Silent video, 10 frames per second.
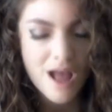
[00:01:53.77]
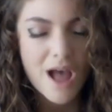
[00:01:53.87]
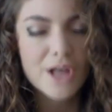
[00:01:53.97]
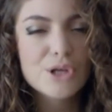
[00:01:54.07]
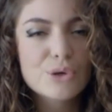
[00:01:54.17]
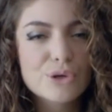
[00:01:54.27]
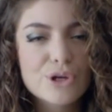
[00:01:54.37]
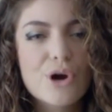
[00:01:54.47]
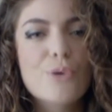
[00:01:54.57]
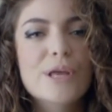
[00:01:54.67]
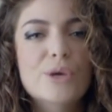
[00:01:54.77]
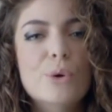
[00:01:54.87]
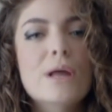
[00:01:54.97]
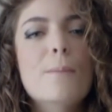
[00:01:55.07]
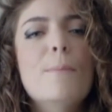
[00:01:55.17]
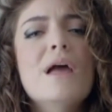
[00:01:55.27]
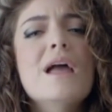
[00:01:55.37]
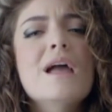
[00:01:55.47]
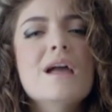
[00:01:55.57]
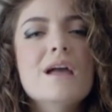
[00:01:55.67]
services began adding her
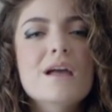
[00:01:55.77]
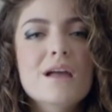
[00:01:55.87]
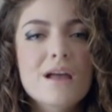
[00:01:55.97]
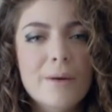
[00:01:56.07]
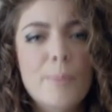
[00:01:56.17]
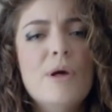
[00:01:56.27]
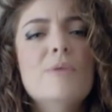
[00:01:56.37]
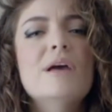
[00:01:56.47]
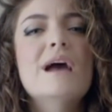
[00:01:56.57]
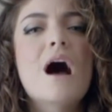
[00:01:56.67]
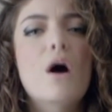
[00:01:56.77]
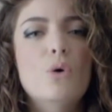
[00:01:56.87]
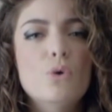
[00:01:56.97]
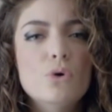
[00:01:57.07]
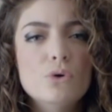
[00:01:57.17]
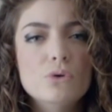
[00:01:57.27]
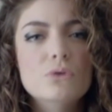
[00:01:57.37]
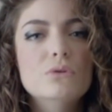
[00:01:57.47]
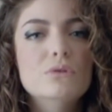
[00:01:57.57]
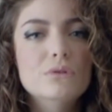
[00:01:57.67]
song to their list of up and
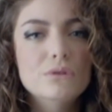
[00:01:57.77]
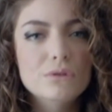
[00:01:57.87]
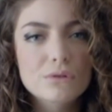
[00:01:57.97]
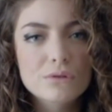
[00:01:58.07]
coming hits,